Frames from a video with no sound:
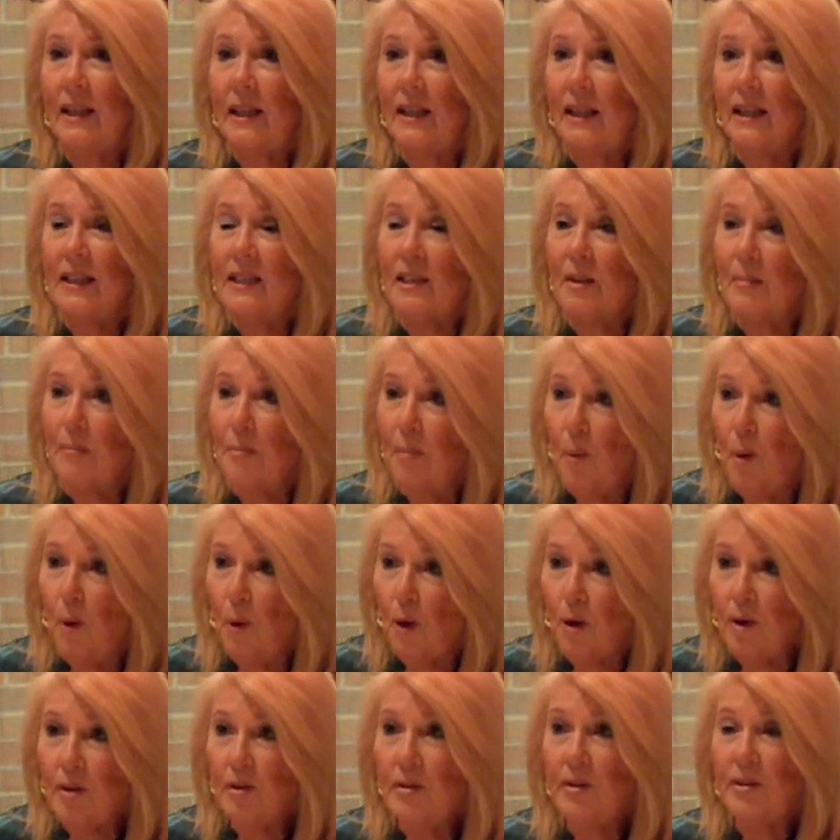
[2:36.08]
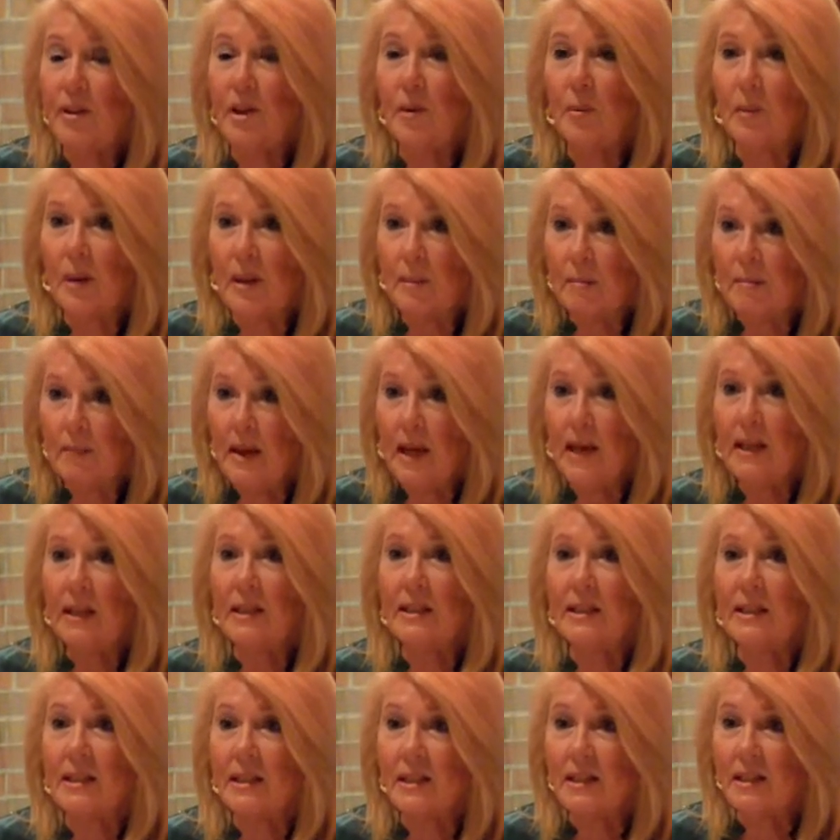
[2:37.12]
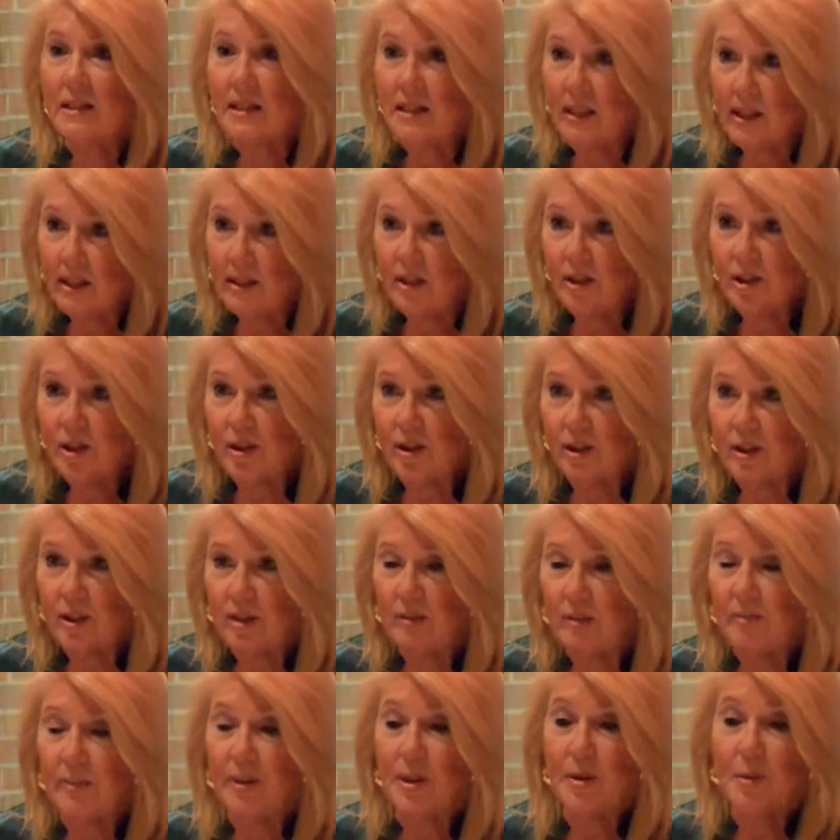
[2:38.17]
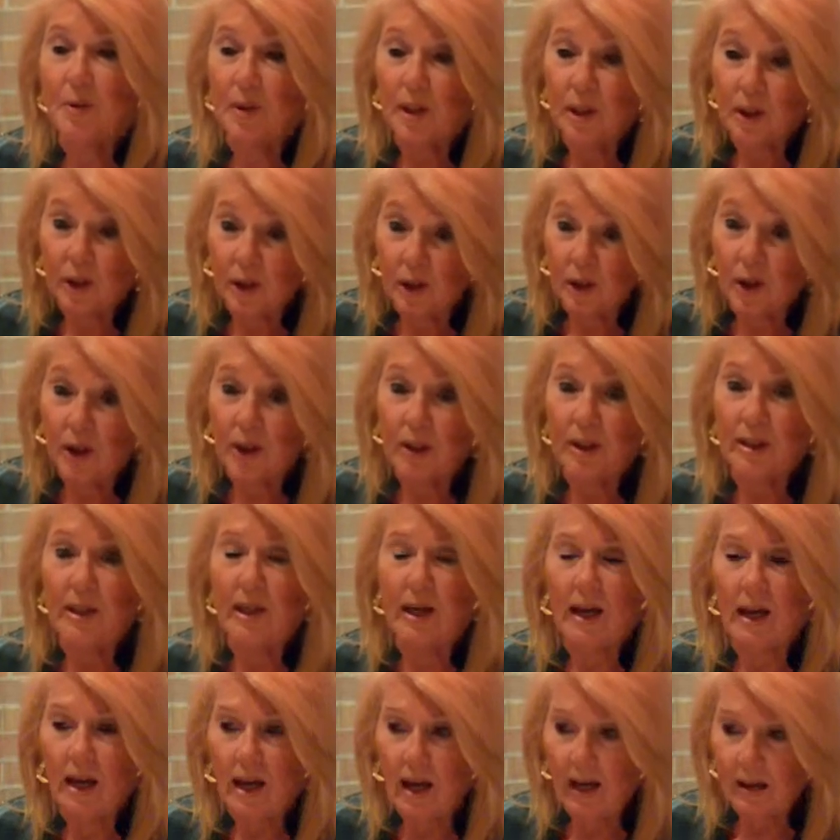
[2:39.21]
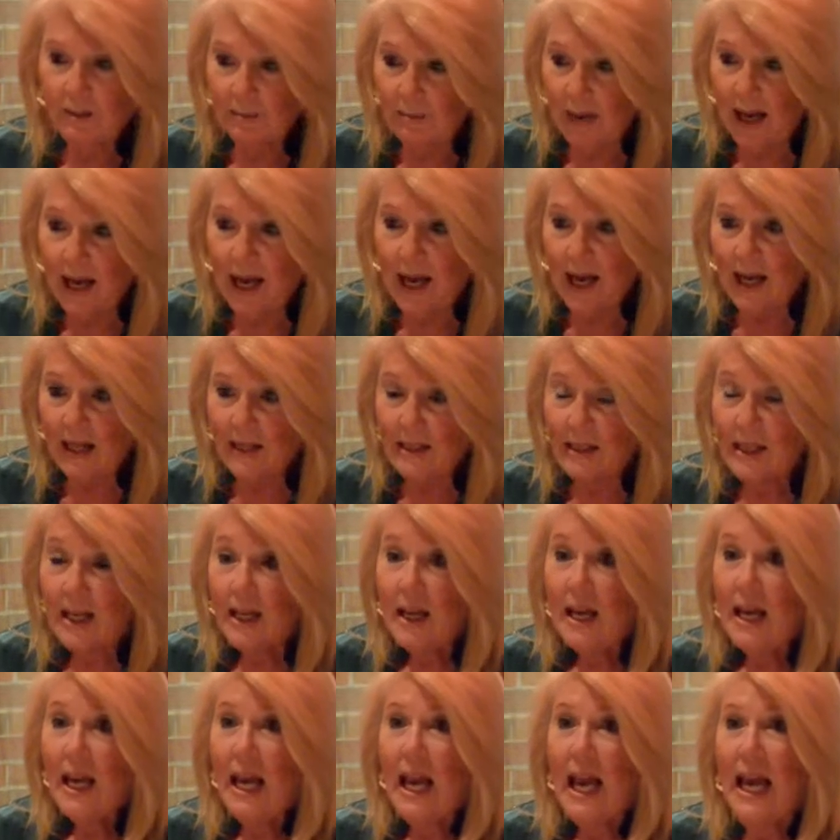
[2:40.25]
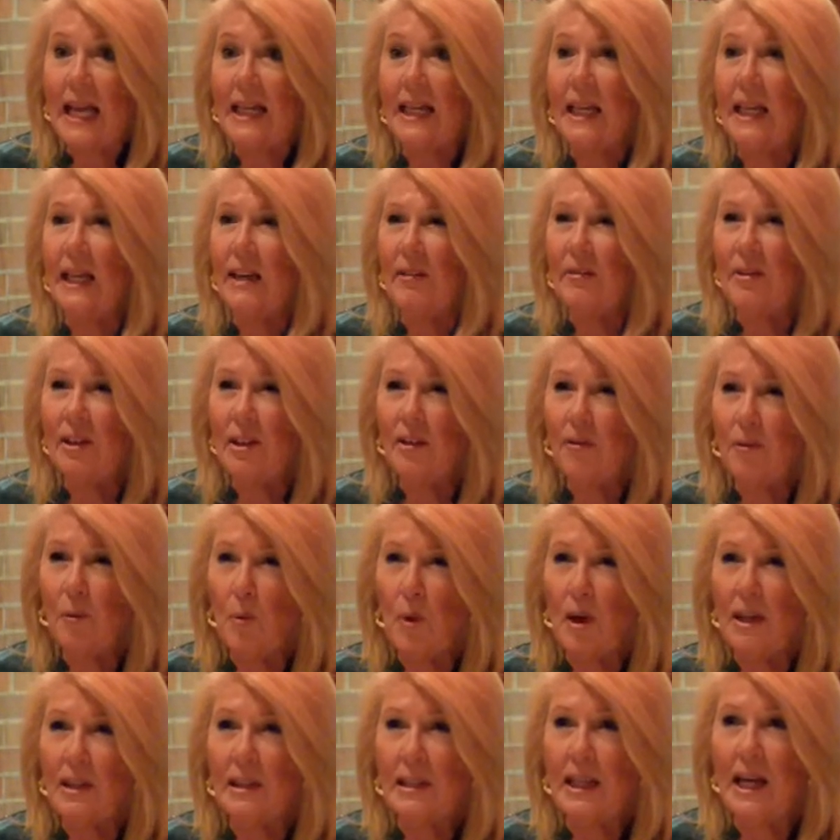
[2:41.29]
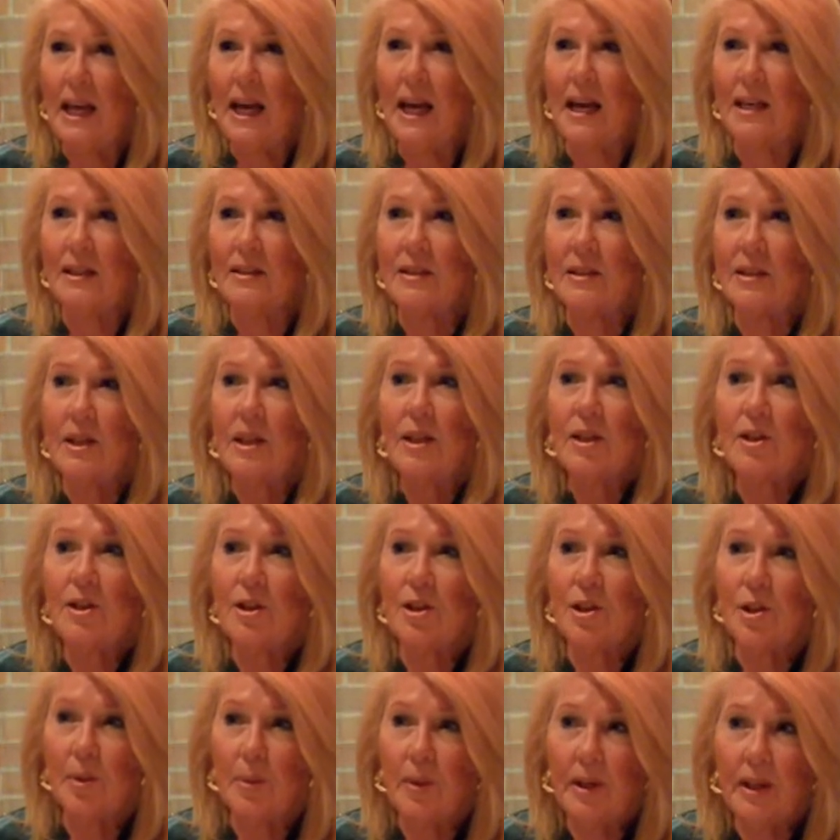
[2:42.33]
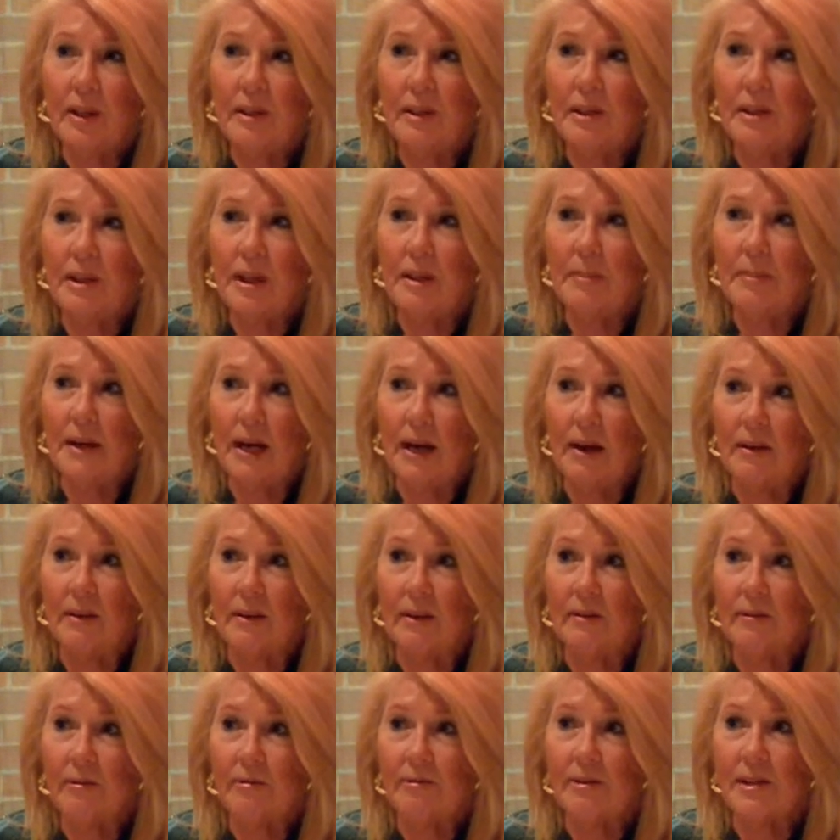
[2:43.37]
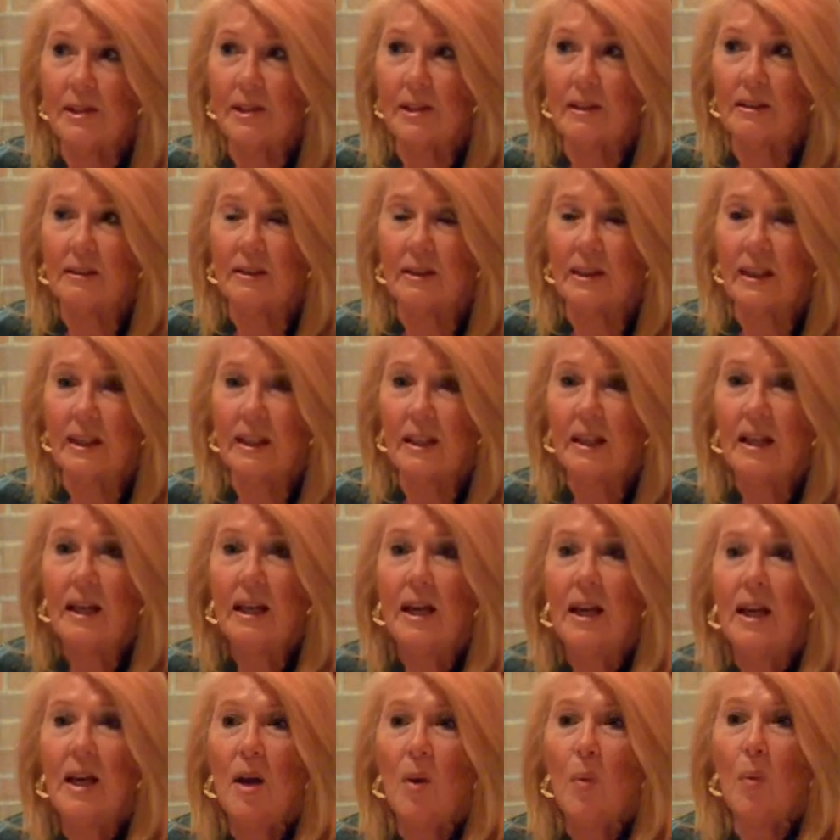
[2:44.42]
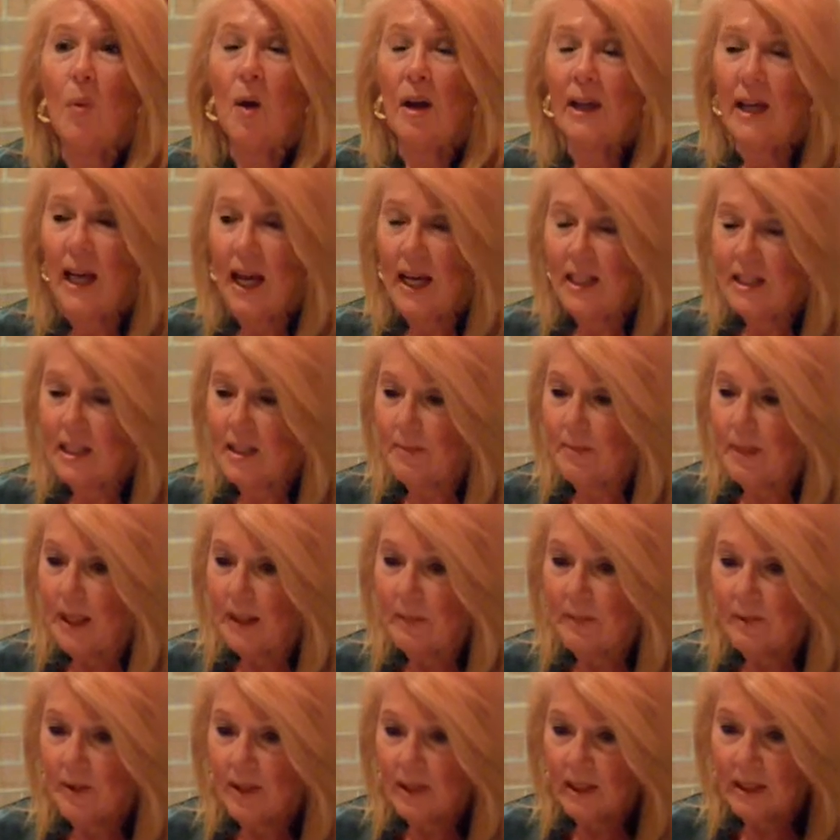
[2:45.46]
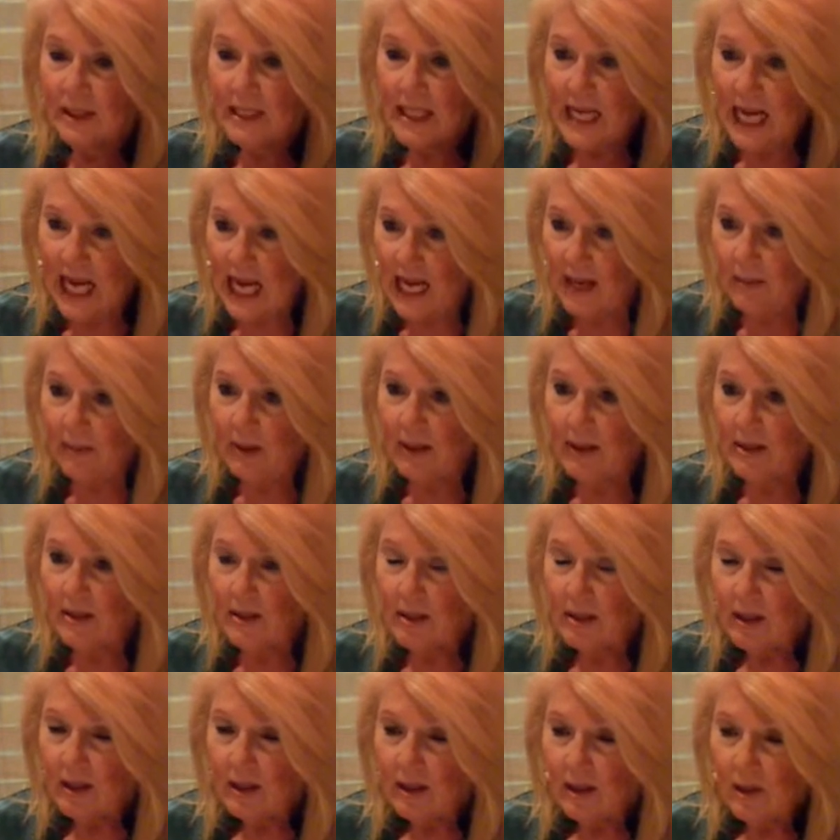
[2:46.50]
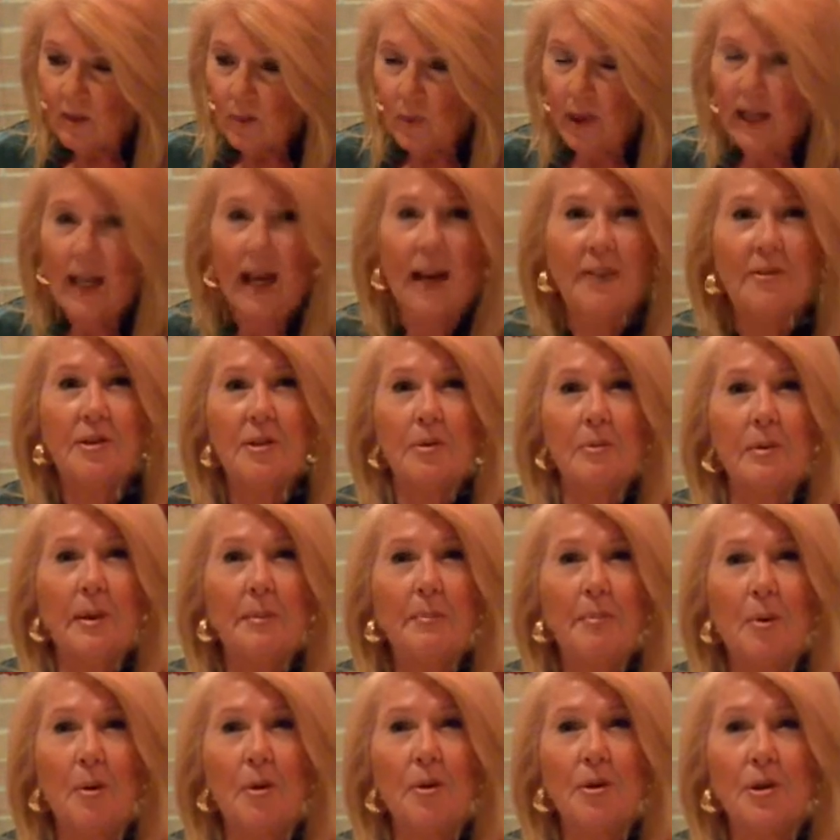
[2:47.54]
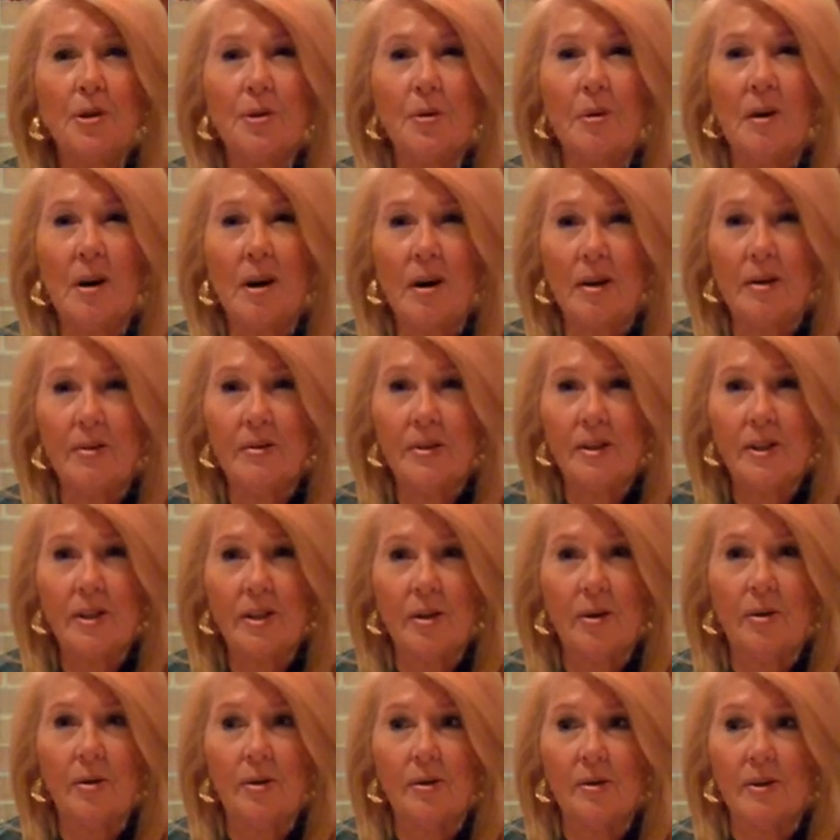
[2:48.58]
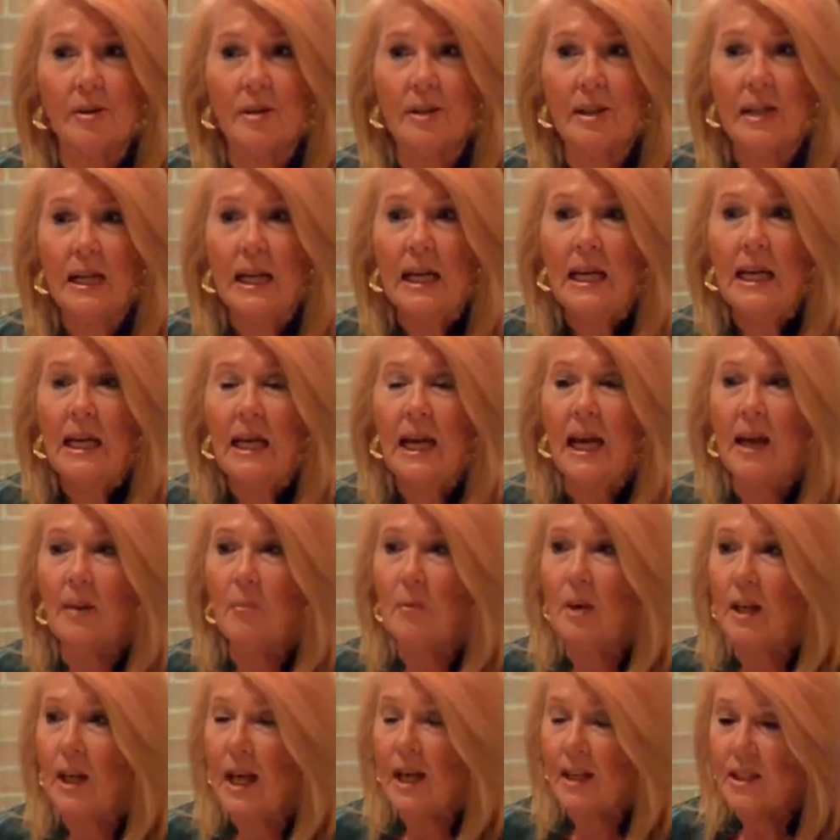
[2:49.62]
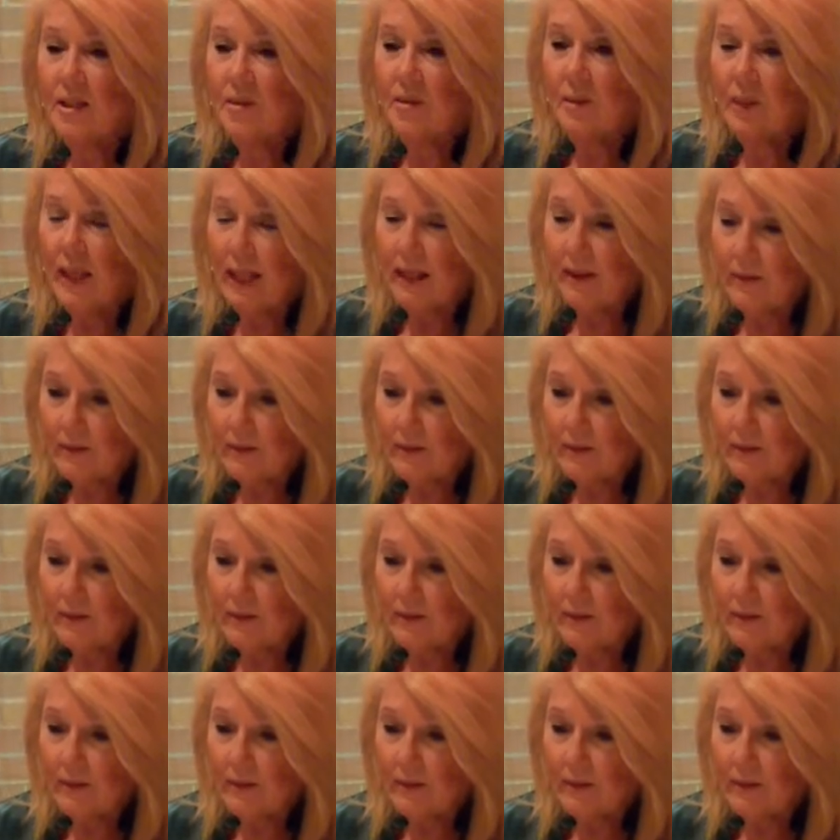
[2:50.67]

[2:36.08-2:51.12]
it's important that we make a distinction between good and bad. And even if one can't do anything about it physically, one has to be able to name it. We have to report to our own souls. And one has to be